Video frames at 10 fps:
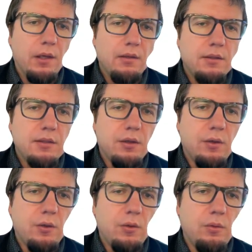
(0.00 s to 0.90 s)

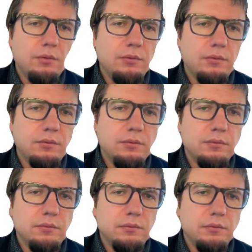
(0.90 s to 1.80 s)
So
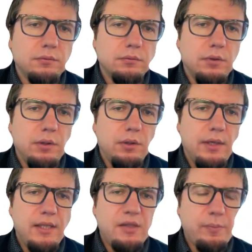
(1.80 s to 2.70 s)

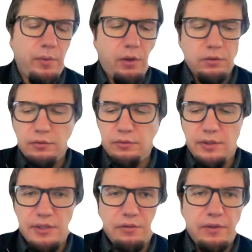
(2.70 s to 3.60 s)
let's plot
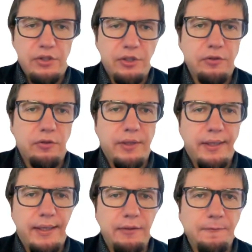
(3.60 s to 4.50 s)
this trajectory
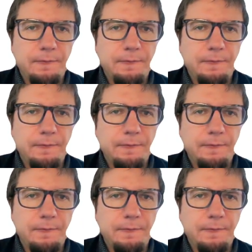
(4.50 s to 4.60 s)
again.